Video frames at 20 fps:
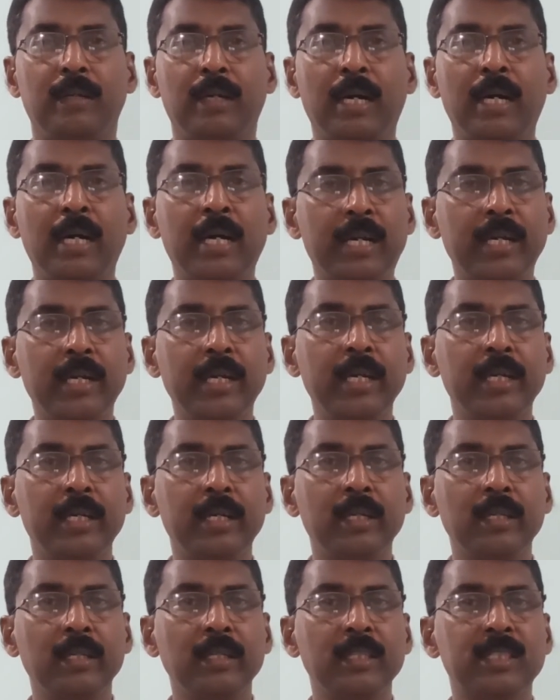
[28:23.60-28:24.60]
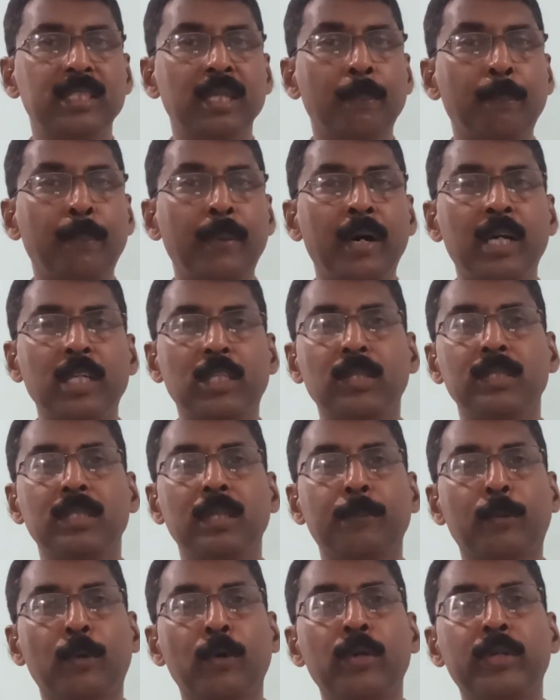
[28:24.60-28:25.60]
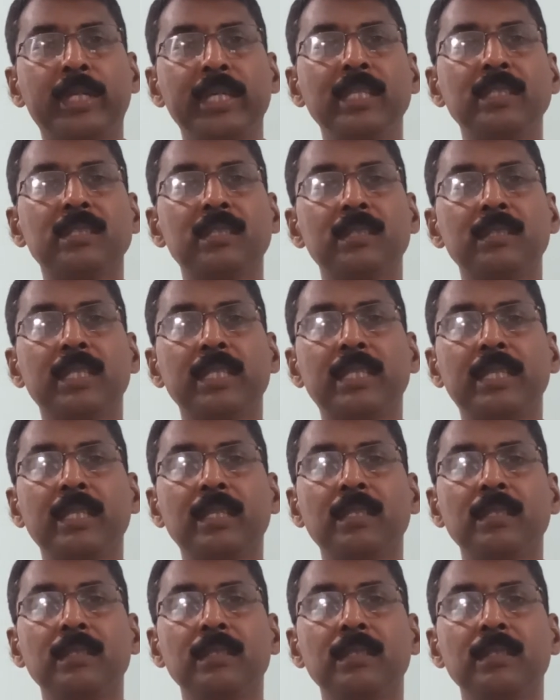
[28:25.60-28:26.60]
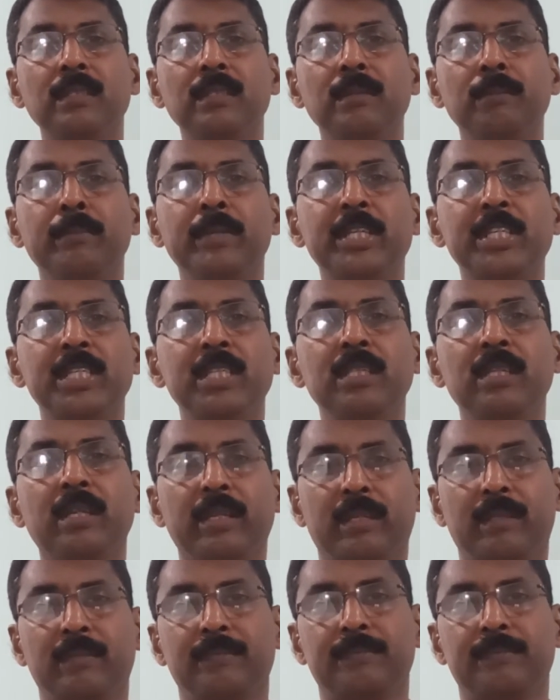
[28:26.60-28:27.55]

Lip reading: RNA is a part of the protein synthetic machinery.